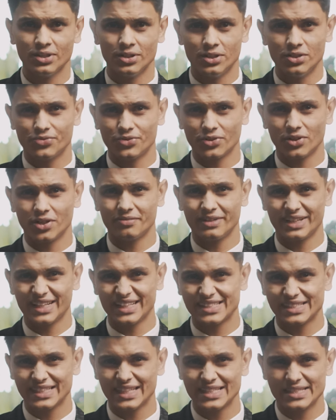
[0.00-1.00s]
if you are very
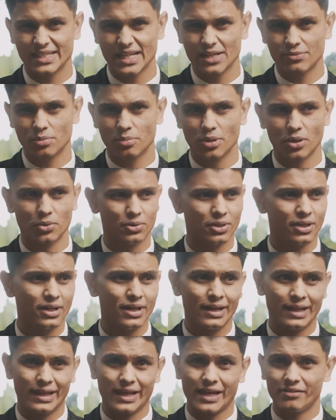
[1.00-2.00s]
sensitive about
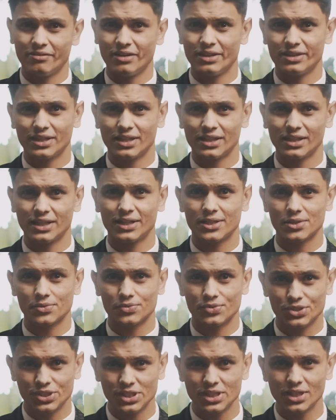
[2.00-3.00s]
everything that you
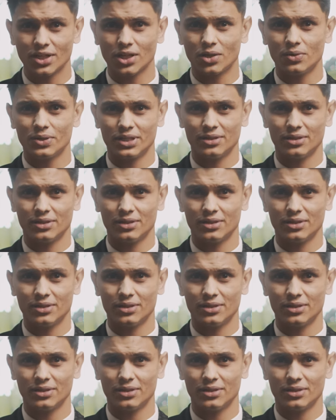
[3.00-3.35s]
see around